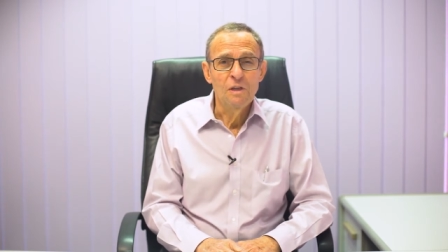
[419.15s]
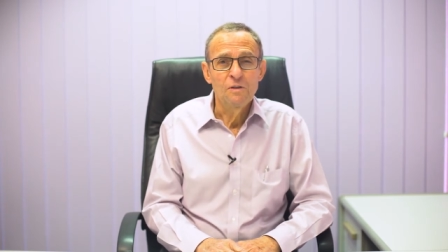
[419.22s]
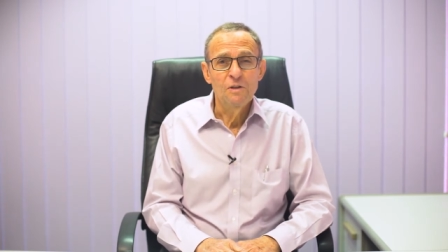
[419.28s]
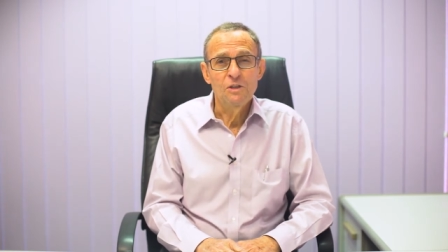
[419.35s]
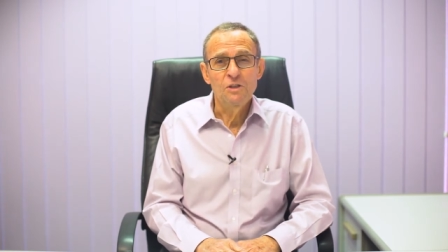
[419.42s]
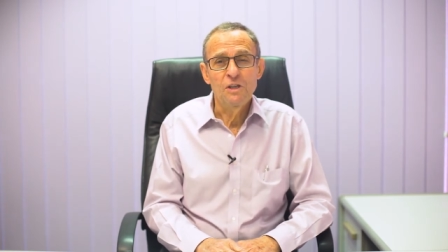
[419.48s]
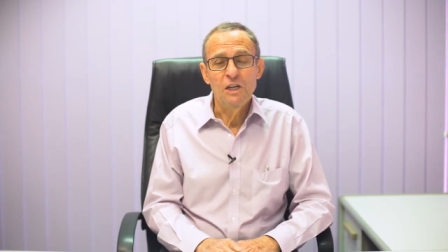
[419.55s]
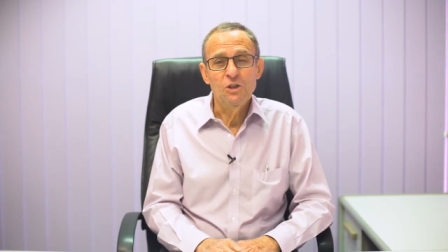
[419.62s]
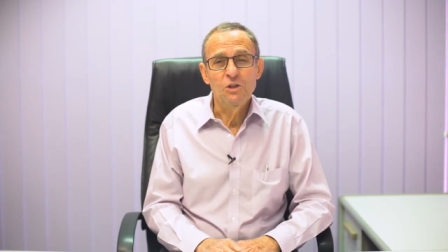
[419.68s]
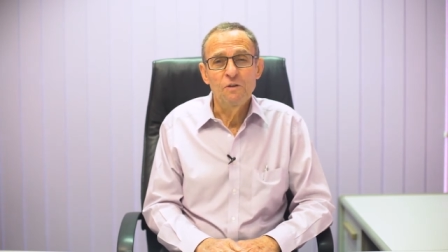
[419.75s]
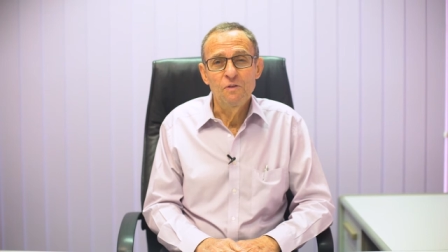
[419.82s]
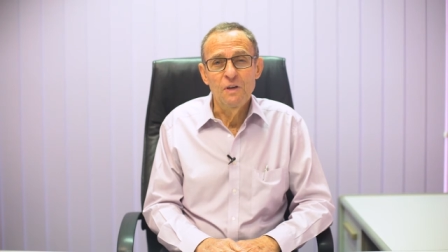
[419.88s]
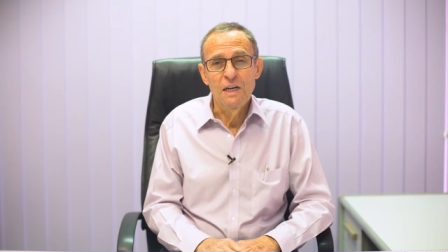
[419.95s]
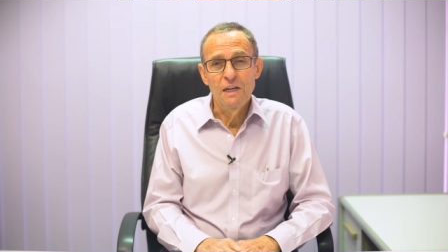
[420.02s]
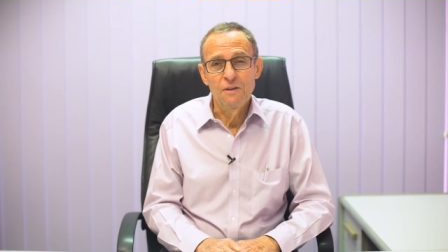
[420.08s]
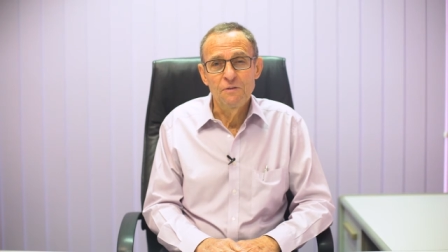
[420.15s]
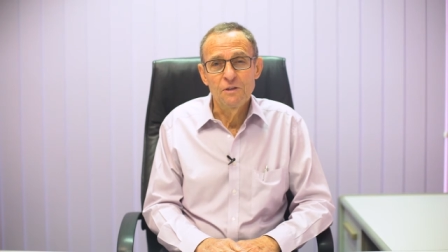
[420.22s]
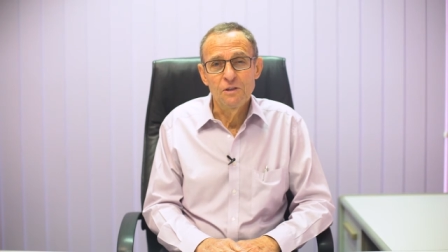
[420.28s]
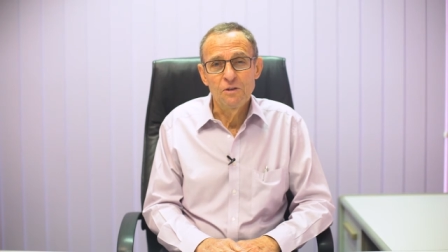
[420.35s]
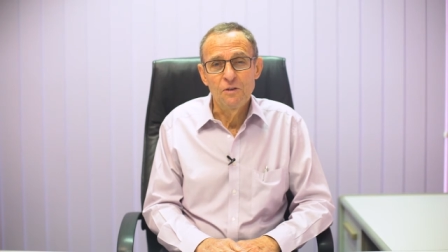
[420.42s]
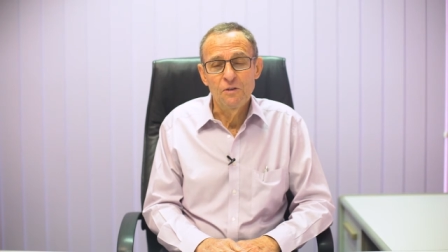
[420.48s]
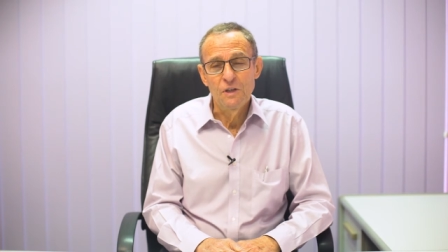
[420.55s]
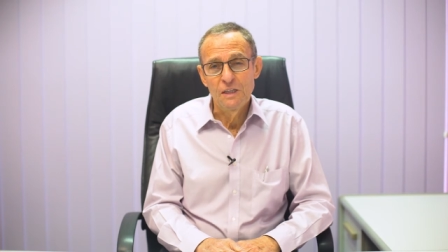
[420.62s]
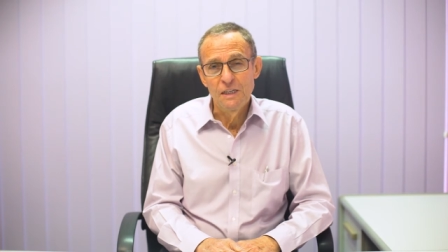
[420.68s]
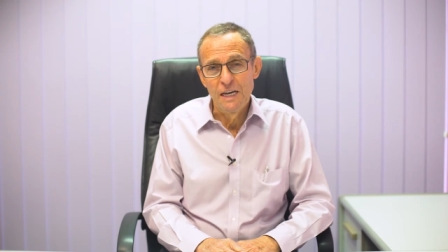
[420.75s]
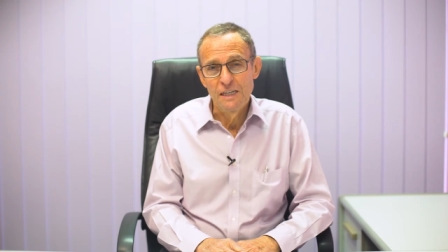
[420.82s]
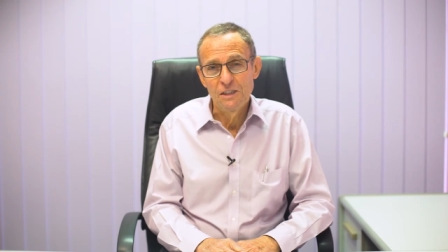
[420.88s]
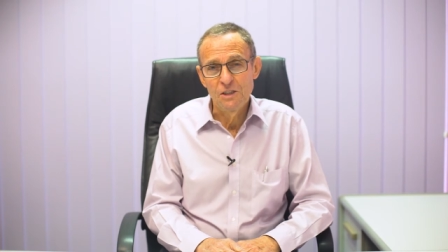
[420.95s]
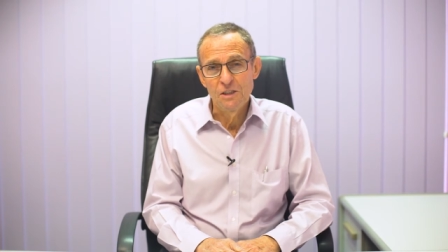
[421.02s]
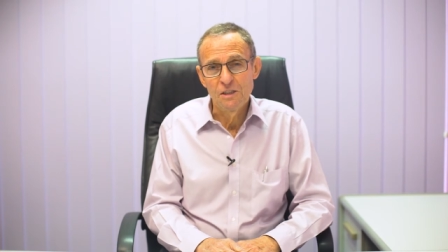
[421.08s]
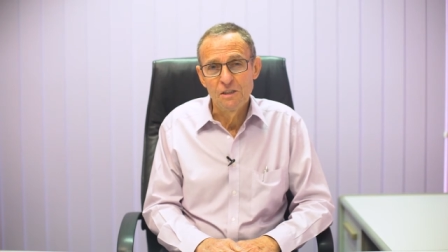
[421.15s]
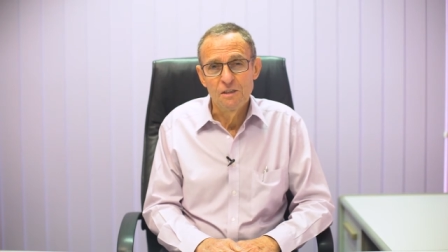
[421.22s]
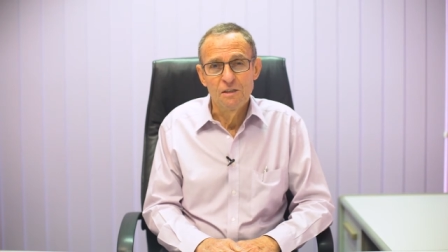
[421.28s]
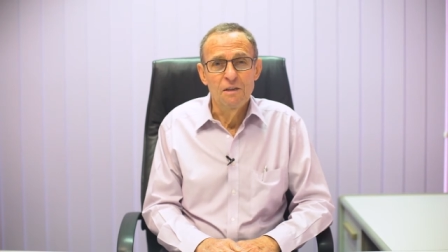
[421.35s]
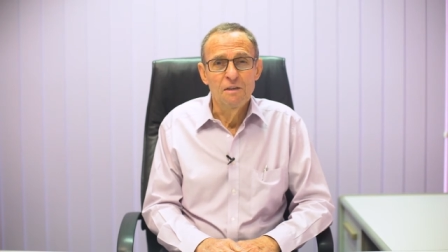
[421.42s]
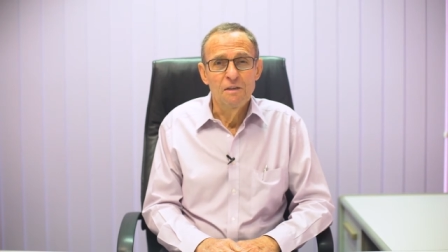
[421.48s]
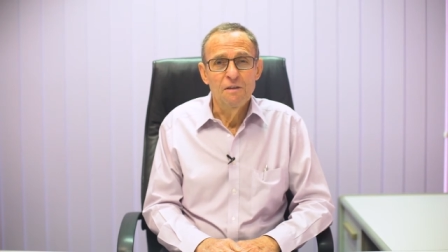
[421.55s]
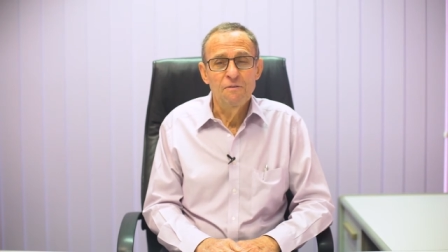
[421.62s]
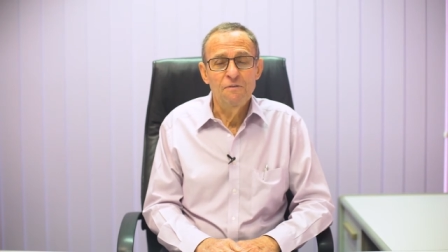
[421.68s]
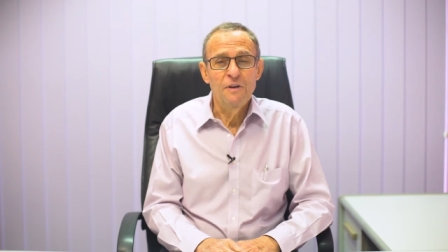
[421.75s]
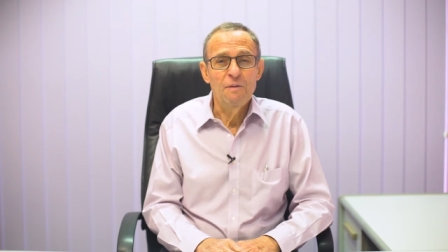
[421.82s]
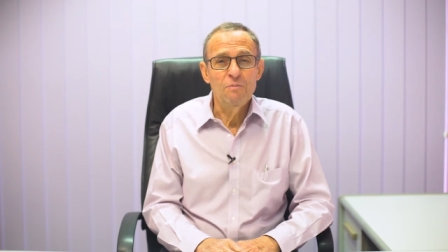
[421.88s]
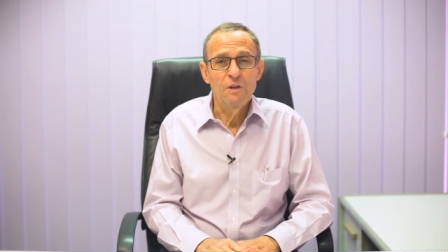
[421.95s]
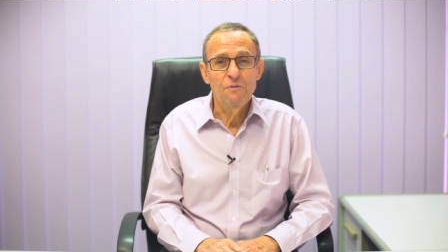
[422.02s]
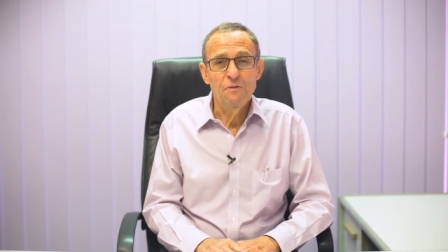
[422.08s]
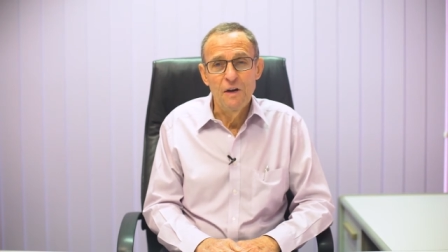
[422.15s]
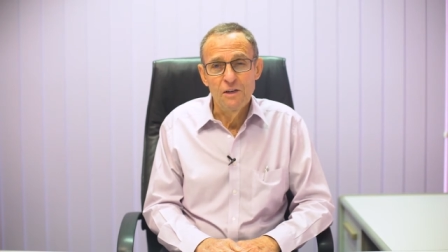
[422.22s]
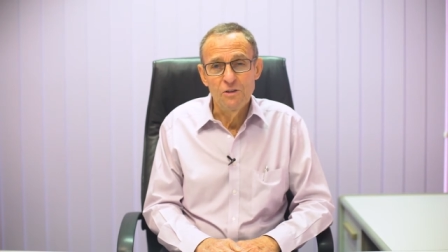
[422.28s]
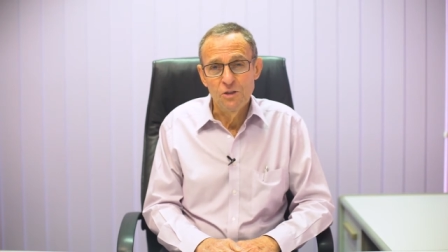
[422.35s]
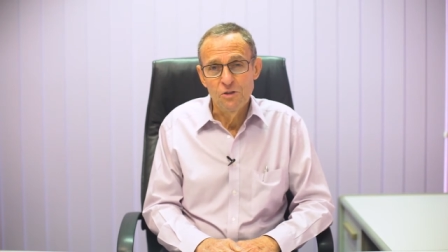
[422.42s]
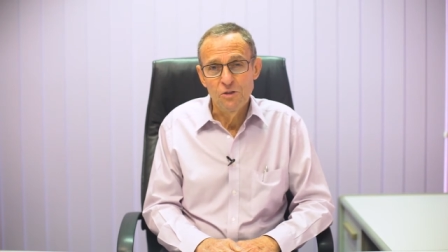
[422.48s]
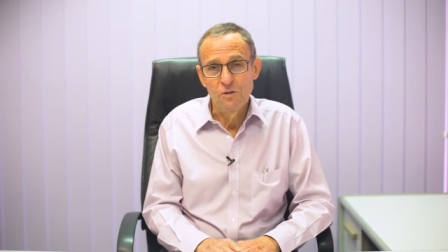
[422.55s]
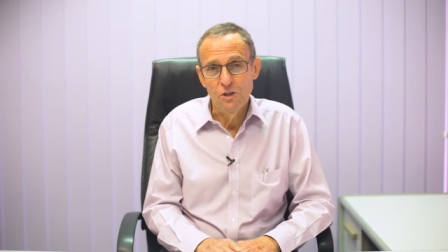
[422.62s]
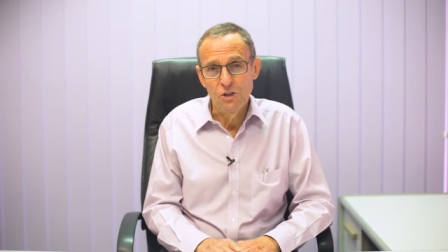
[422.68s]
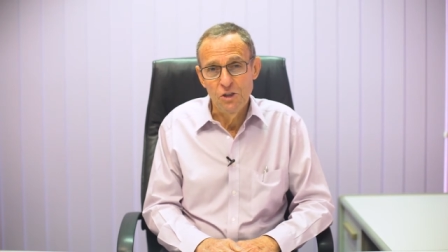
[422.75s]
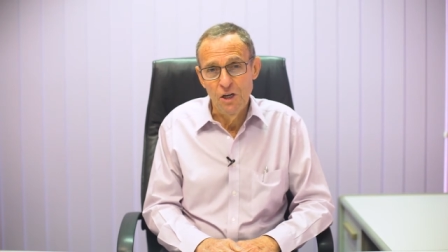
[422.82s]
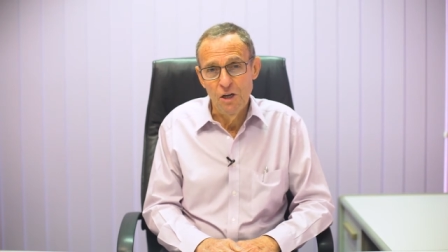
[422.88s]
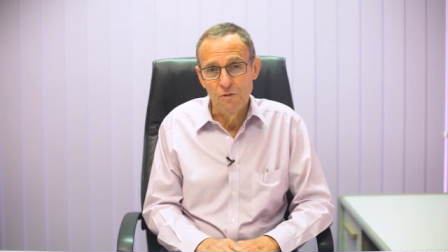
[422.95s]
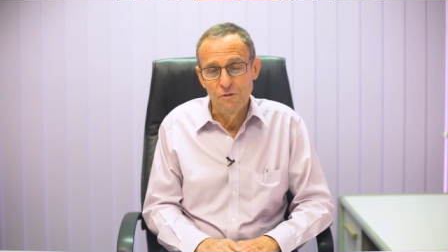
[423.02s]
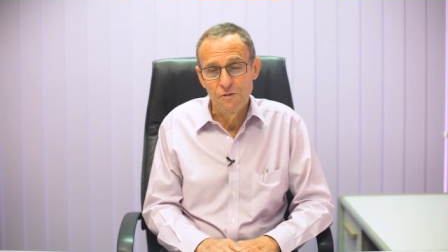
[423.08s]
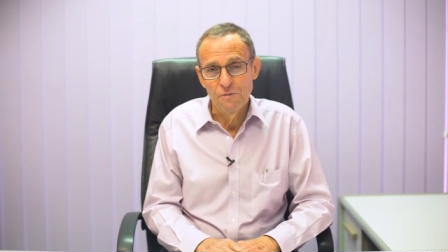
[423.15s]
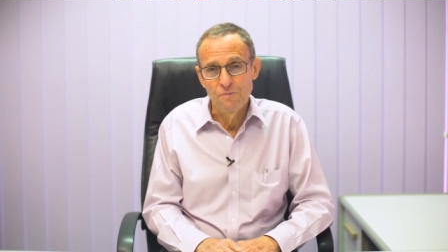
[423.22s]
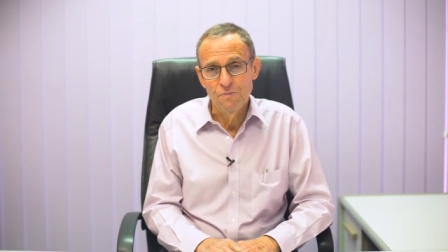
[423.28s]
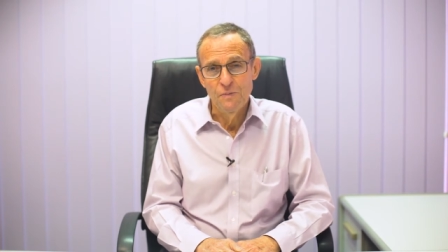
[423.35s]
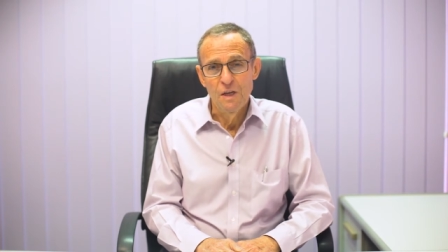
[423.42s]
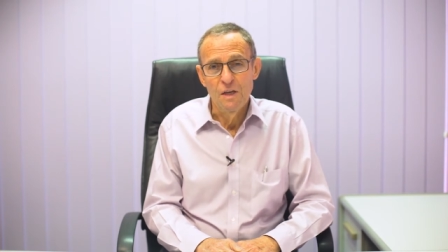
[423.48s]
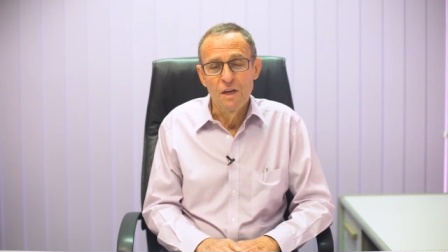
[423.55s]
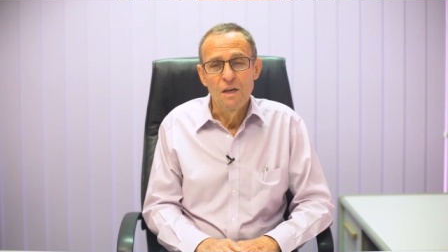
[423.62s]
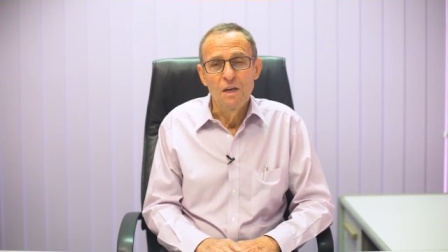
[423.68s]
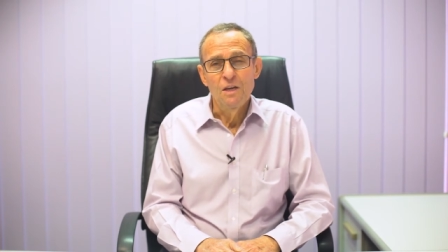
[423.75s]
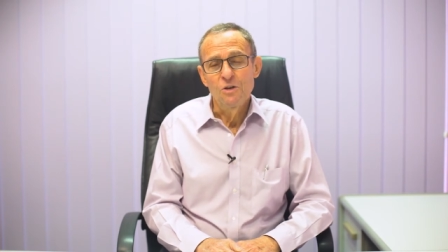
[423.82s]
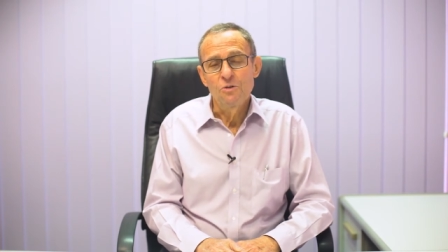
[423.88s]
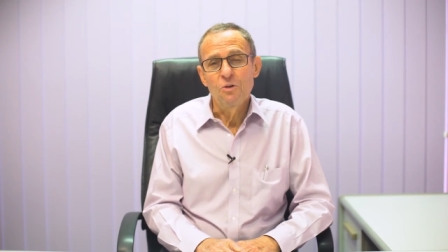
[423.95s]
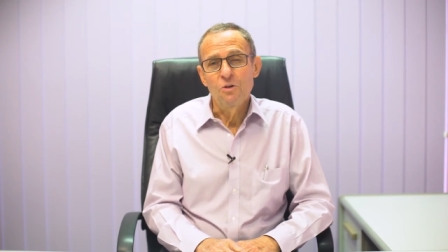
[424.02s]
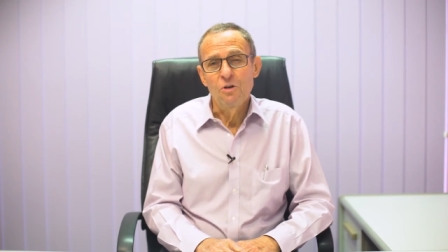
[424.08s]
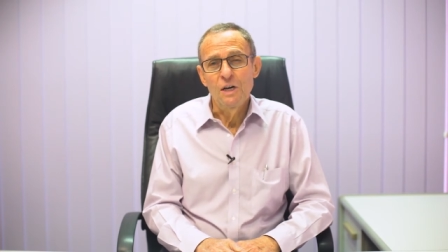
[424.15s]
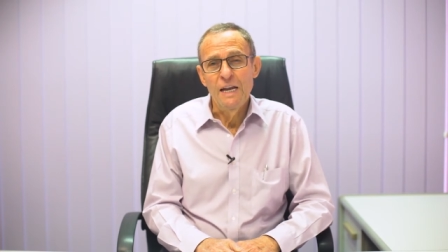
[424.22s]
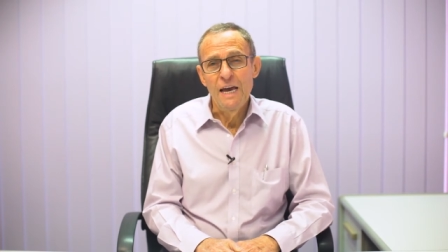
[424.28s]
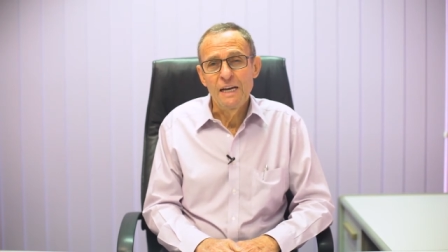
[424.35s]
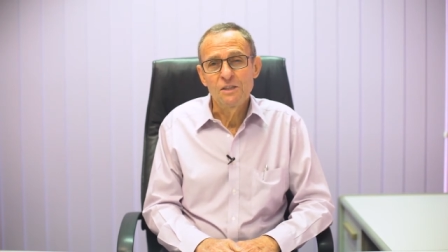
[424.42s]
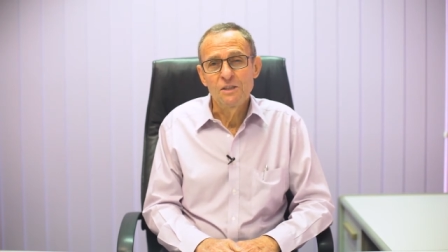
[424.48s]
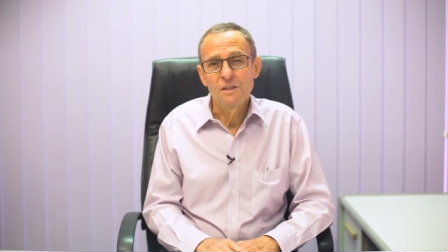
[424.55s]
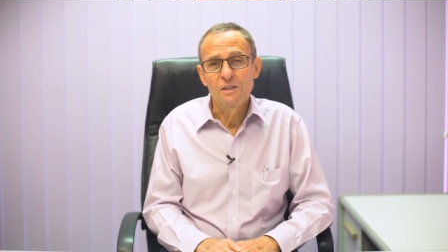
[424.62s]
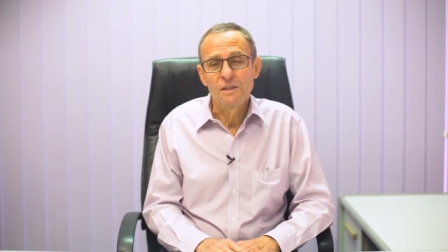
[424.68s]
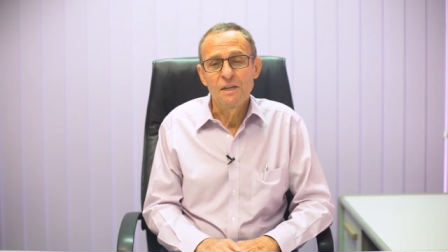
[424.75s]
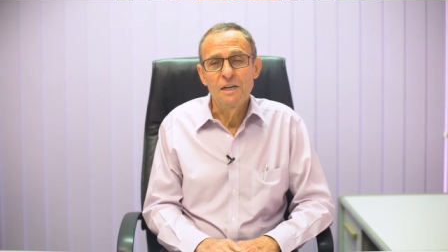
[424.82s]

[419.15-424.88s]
the statue of the elephant on the desk, the family photos on the shelf. You are relaxed